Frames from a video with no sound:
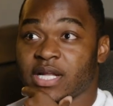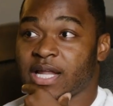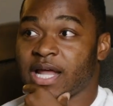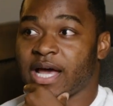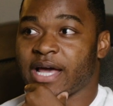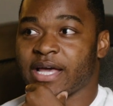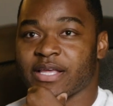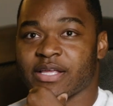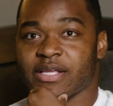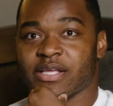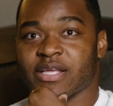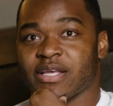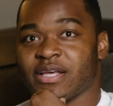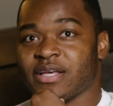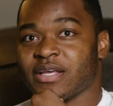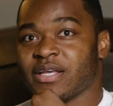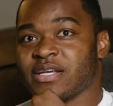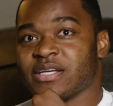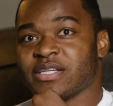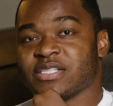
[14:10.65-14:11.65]
Like,
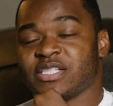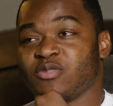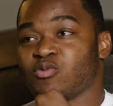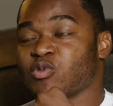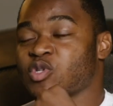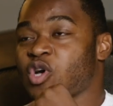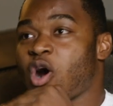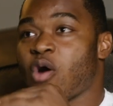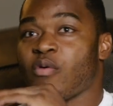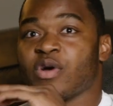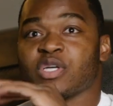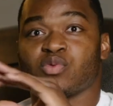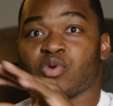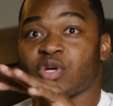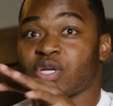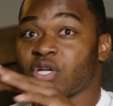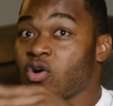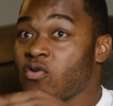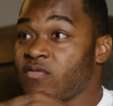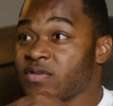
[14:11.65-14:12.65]
she was always
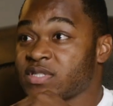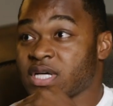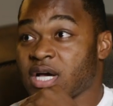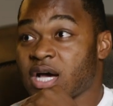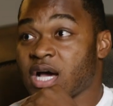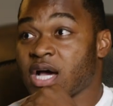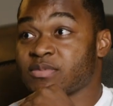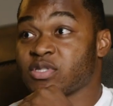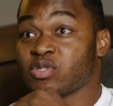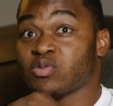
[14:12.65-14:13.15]
working overtime.